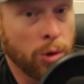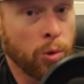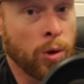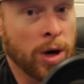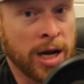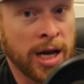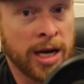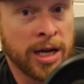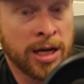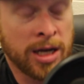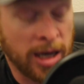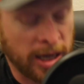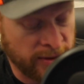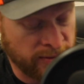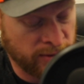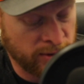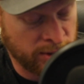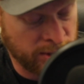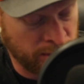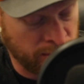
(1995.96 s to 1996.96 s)
what kind of
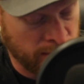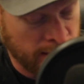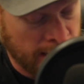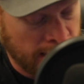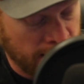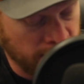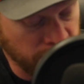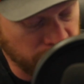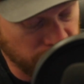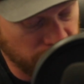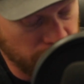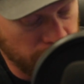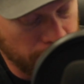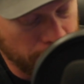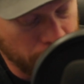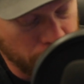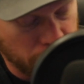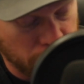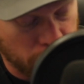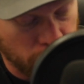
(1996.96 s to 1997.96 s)
cover do you have?
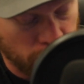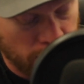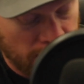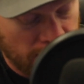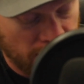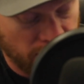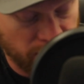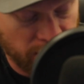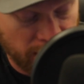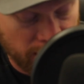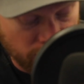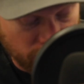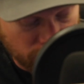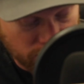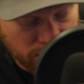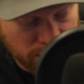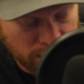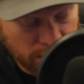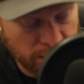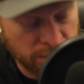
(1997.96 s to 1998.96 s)
Do you have
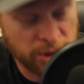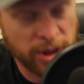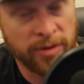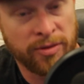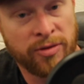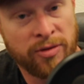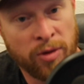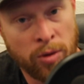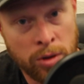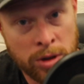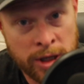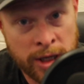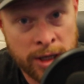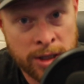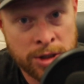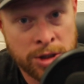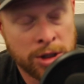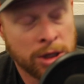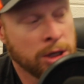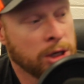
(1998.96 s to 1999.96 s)
hills? Do you have
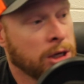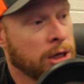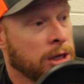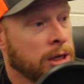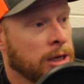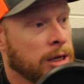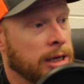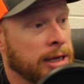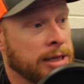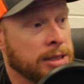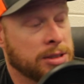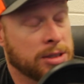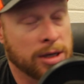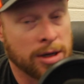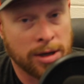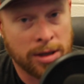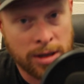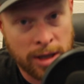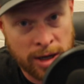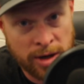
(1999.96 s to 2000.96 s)
foliage? Is there
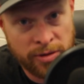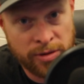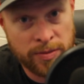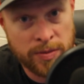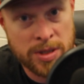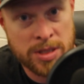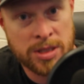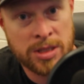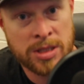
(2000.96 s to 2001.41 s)
glare from the